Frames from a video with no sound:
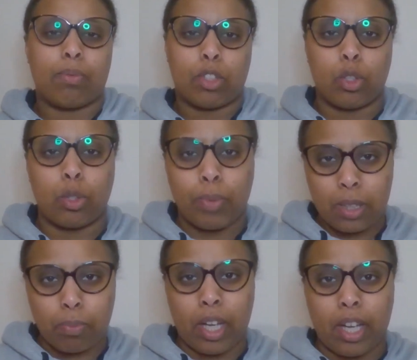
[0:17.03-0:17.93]
to
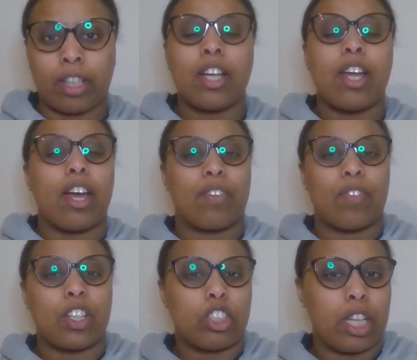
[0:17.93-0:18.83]
Pittsburgh and
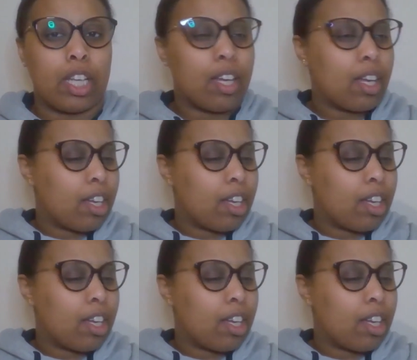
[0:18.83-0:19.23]
eventually